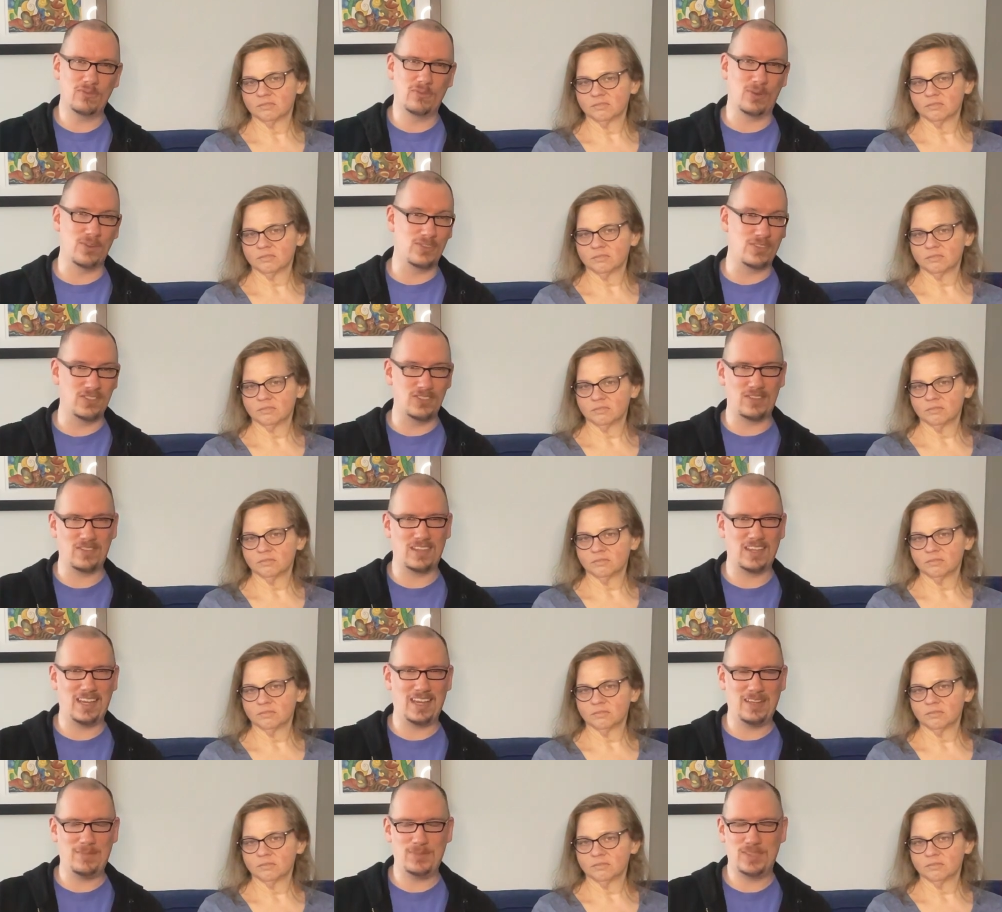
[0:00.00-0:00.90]
Speaker 1: versions of the
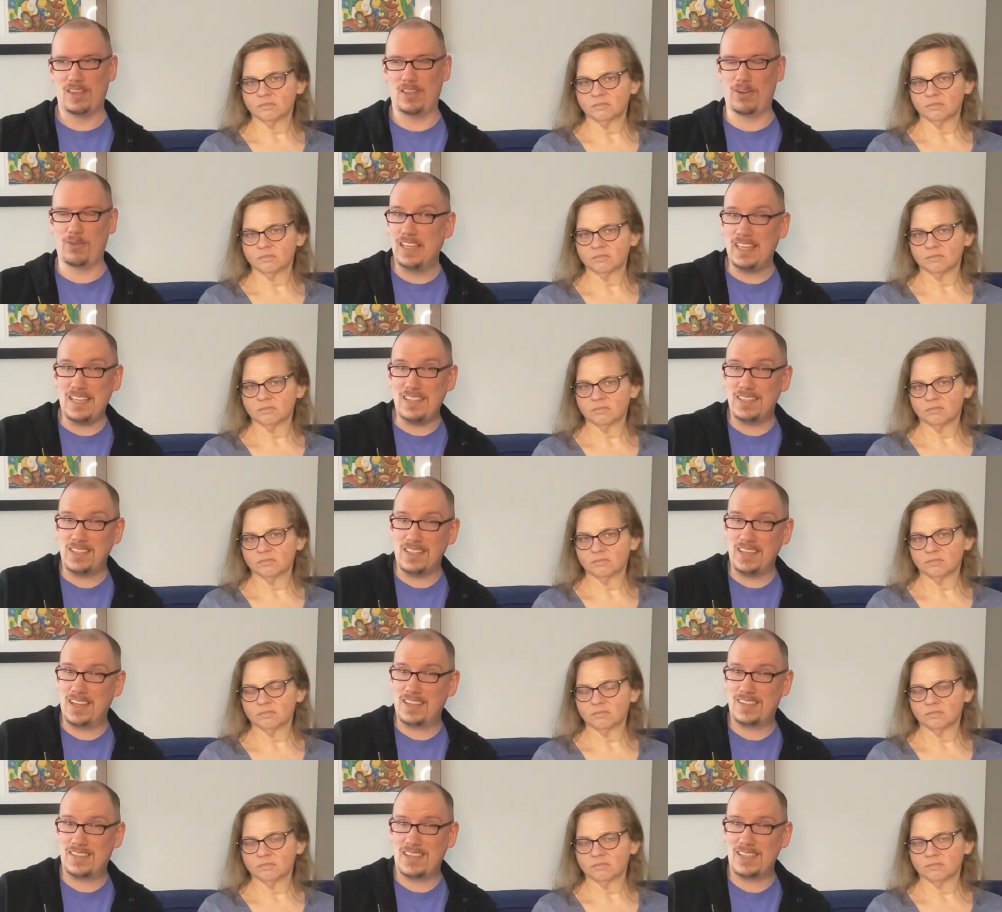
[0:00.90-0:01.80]
games? They're
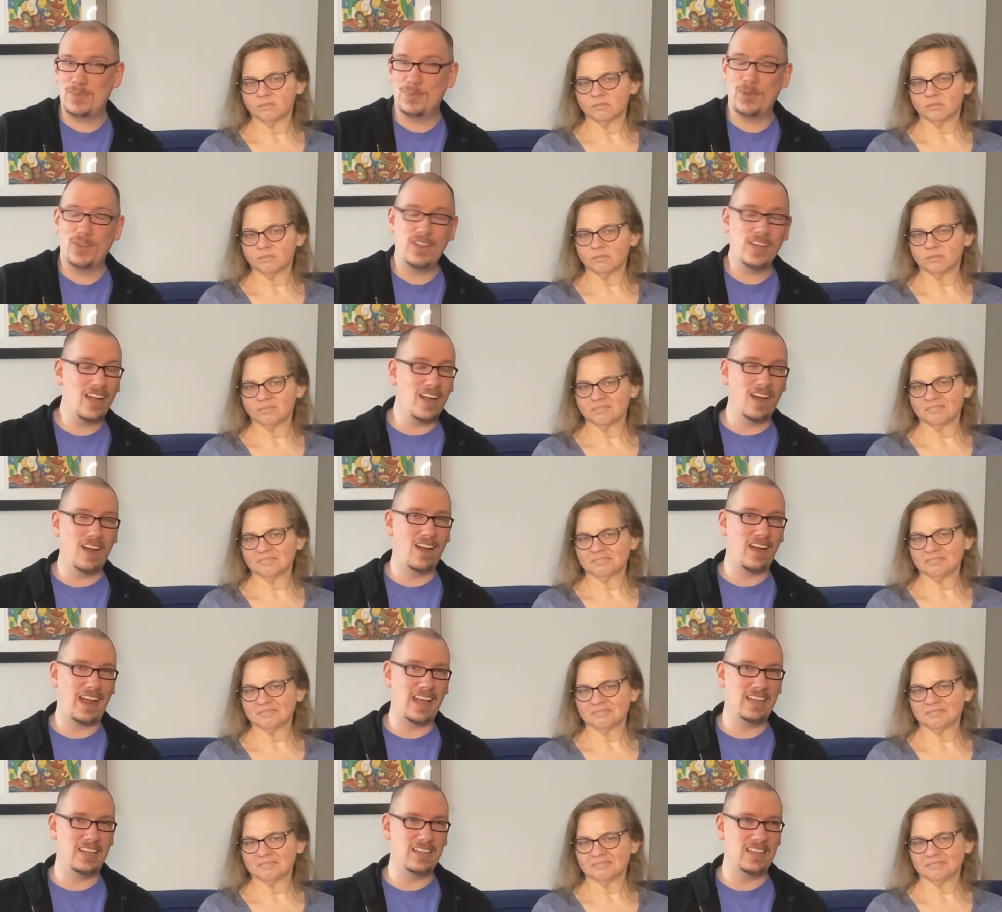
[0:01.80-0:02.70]
easily accessible there
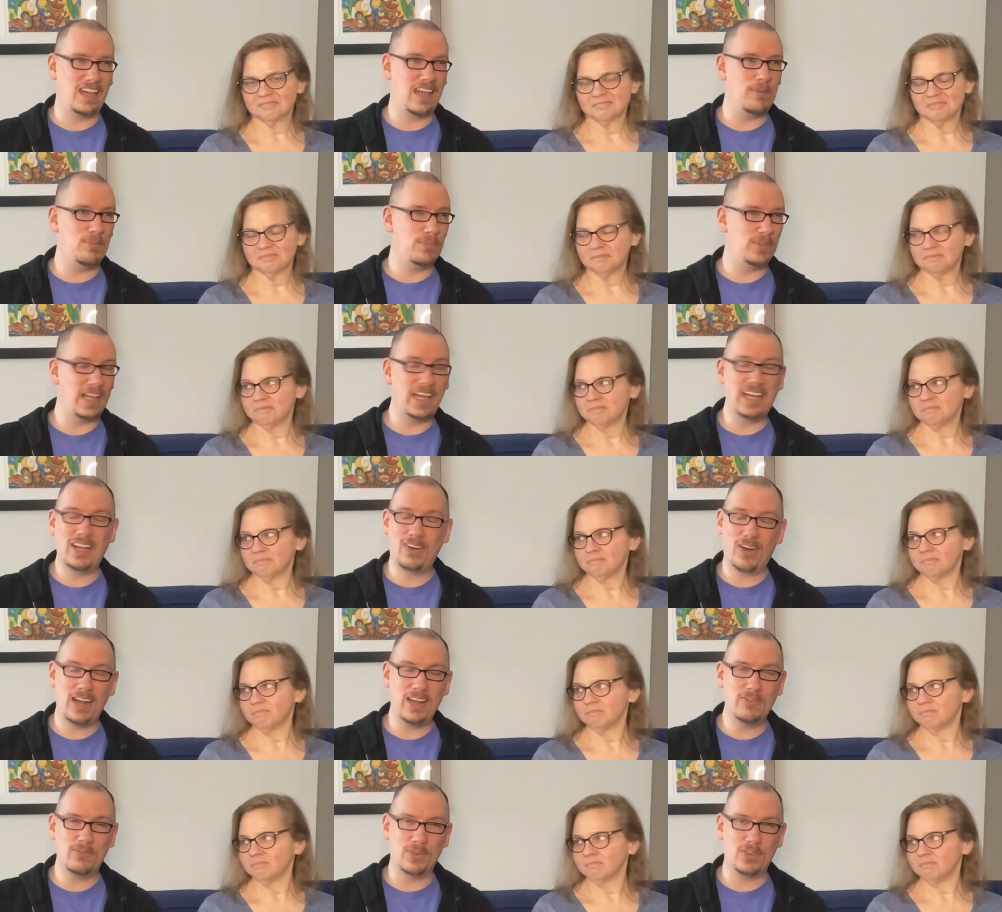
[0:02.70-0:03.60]
and they play
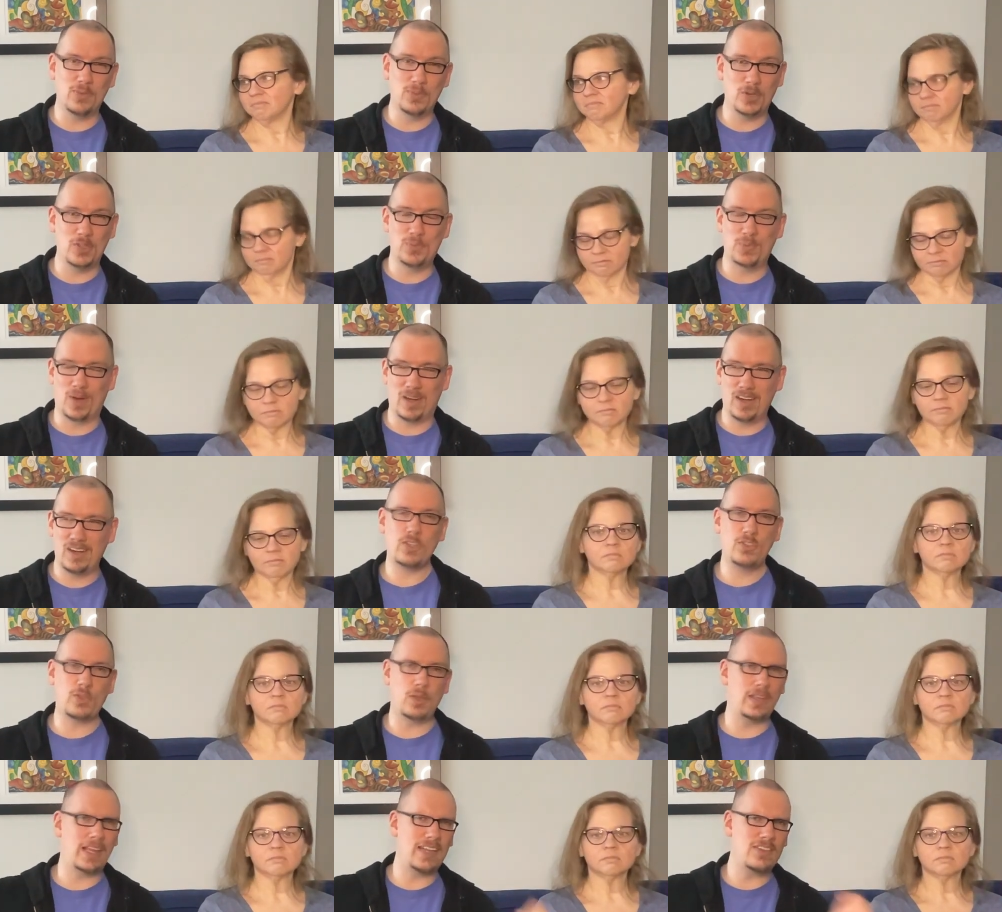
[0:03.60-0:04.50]
great for the most part.
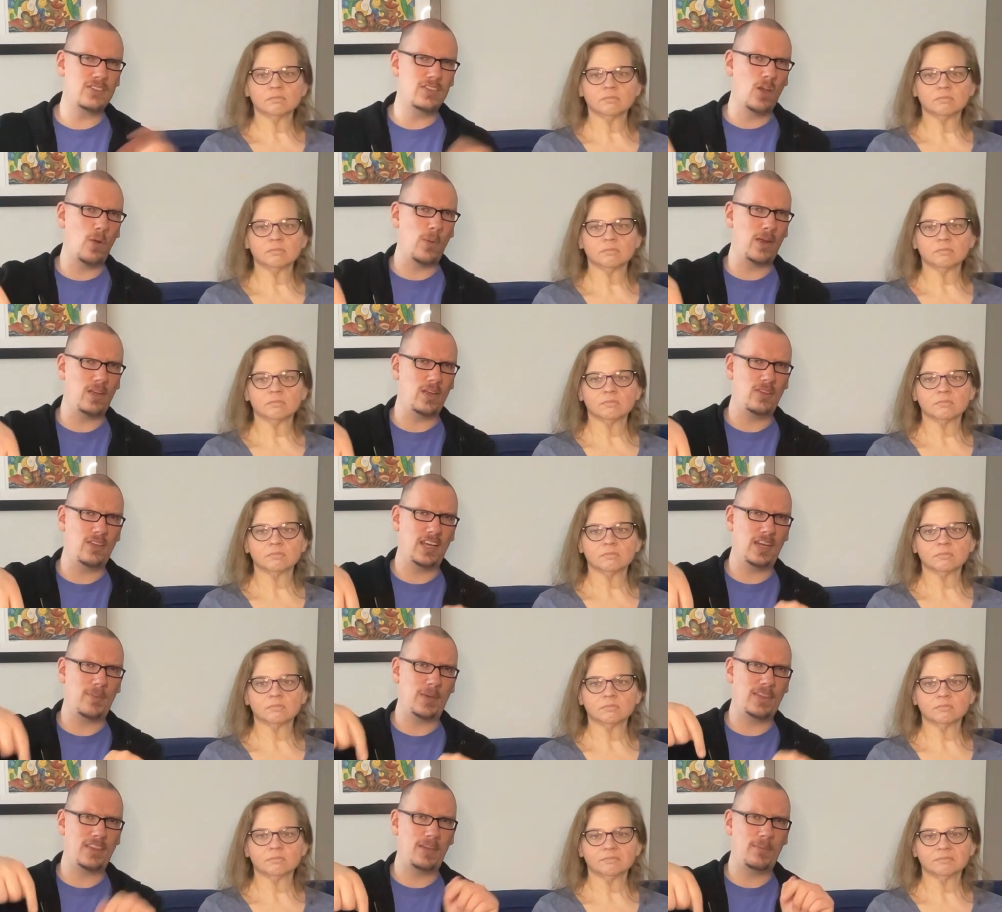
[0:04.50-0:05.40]
So let us know what you think
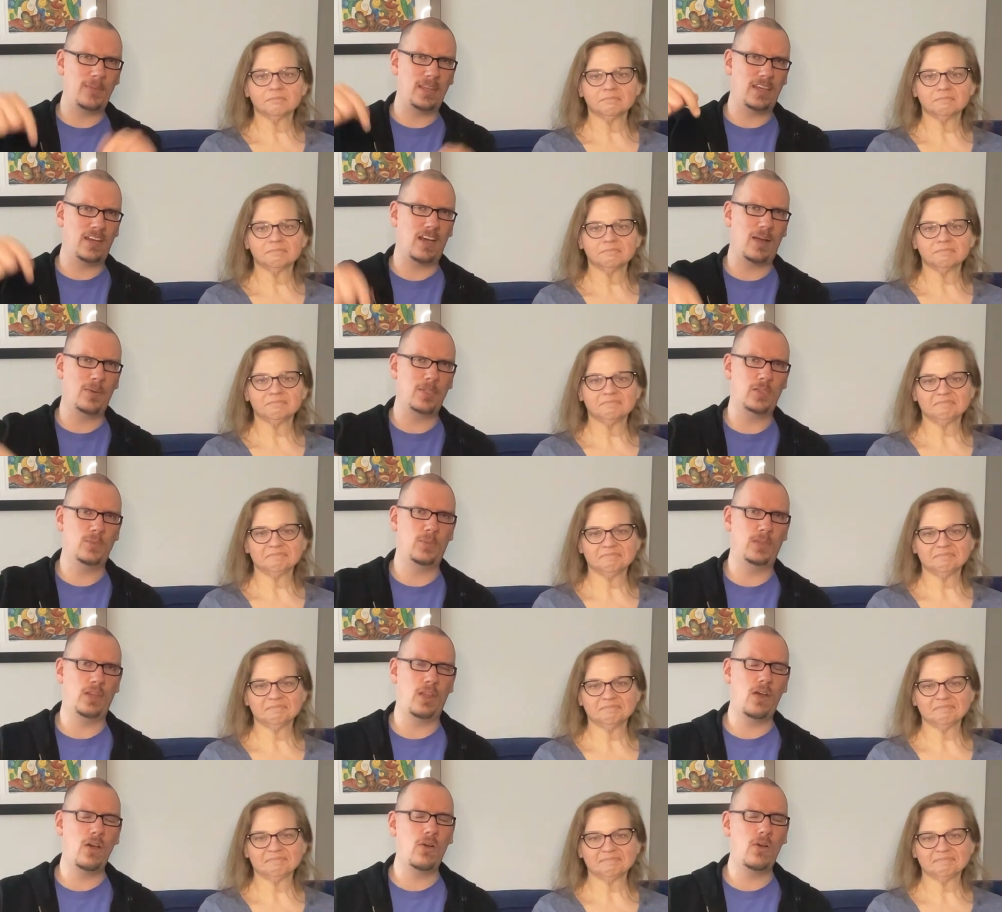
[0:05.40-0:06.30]
about them in the comments
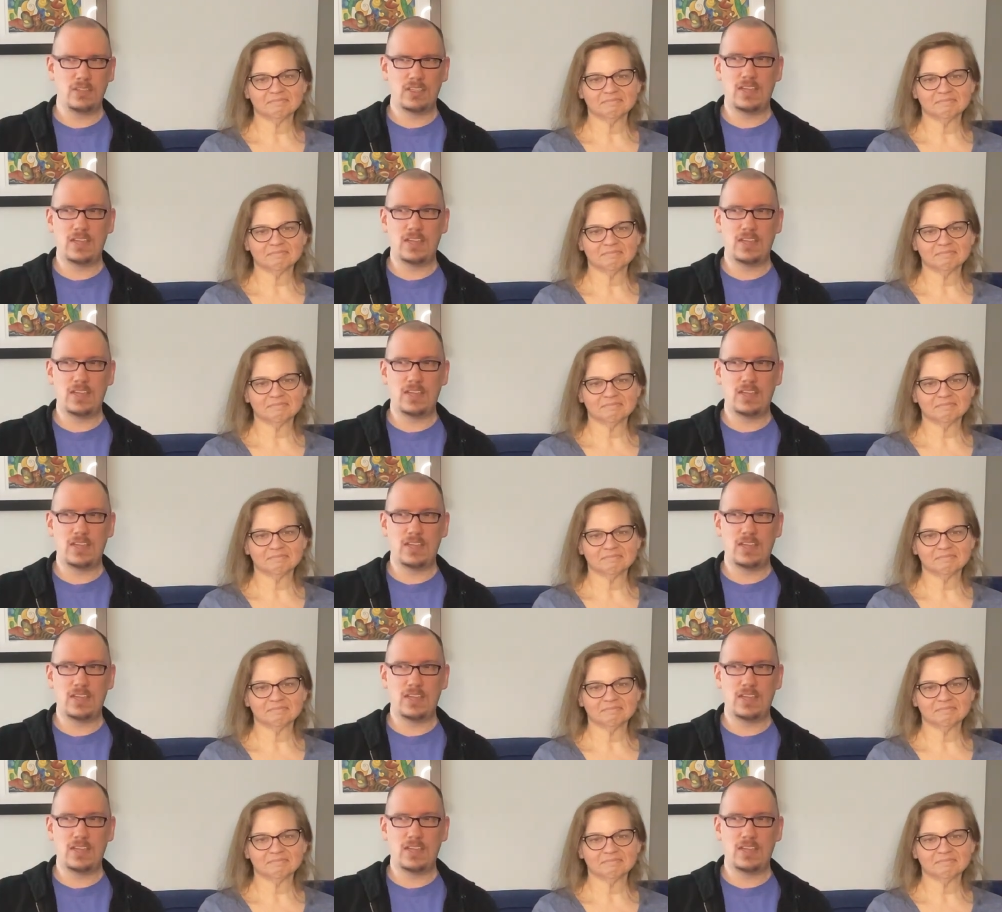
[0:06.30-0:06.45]
below.